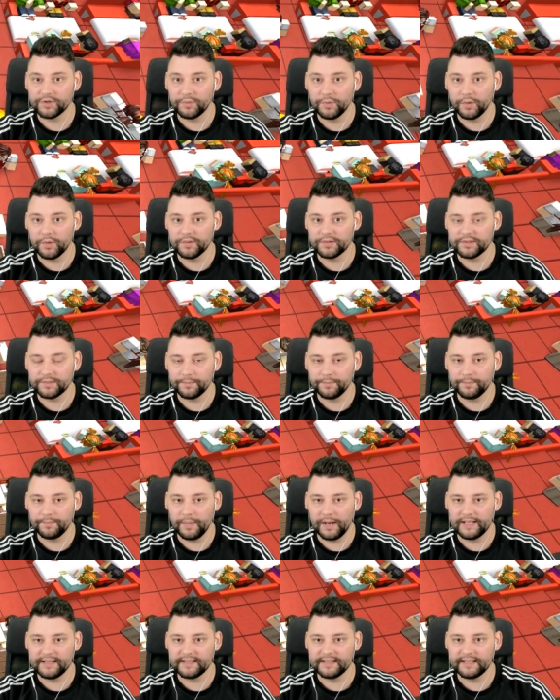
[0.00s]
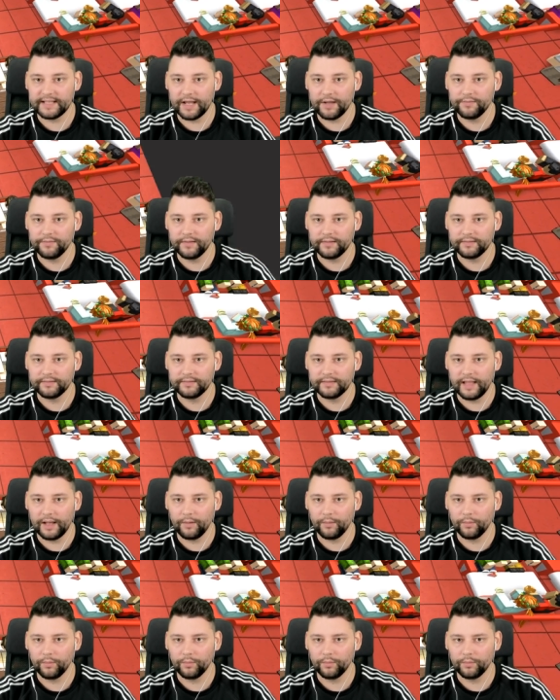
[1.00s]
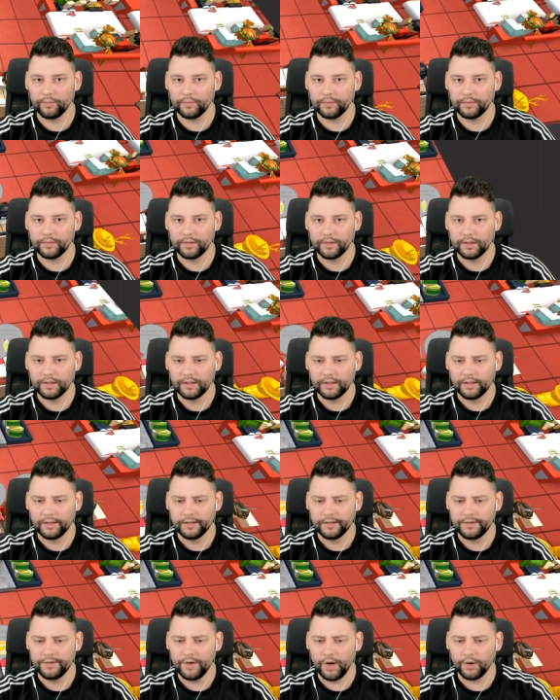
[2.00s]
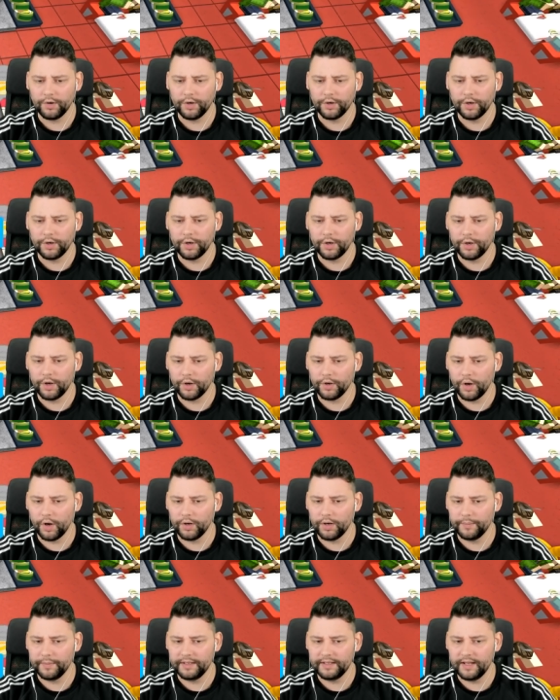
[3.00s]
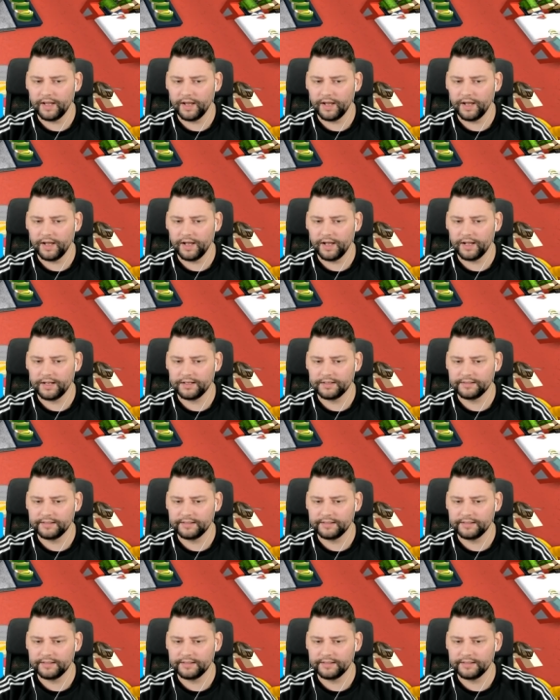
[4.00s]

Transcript: because we were placing down that... No, no, no, no, no, no. Let me uh,